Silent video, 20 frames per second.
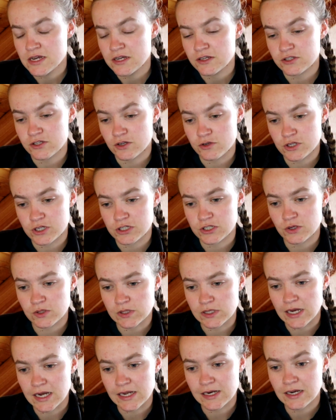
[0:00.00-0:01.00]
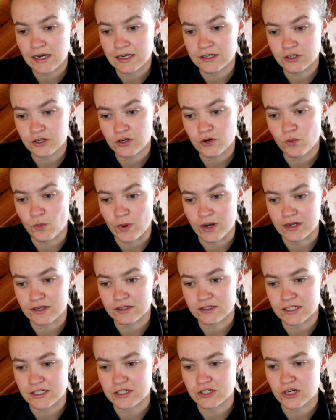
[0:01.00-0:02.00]
So she took Lila under her
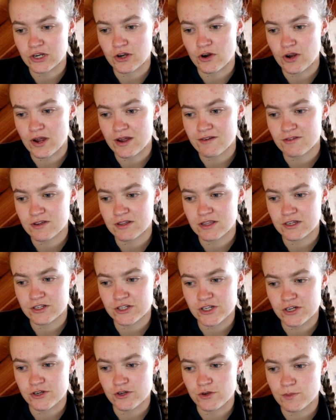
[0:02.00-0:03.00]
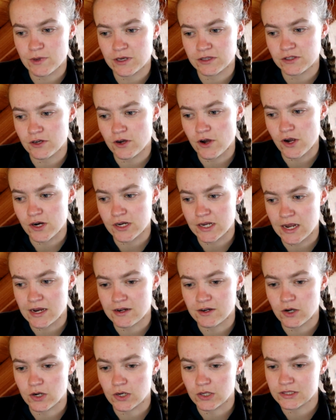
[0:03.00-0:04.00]
wing, teaching her everything she knew about the
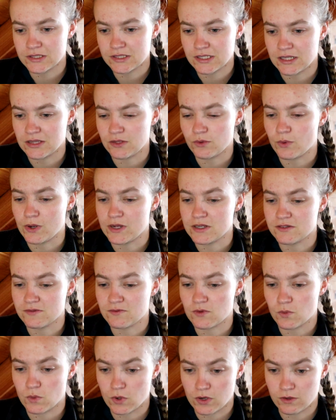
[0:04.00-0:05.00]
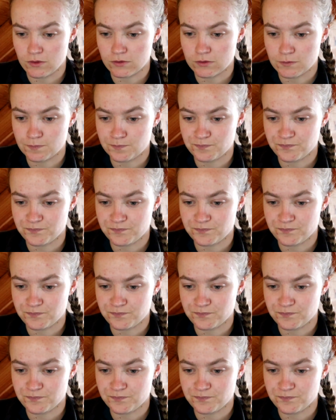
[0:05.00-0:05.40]
arcane arts and the ways of the world.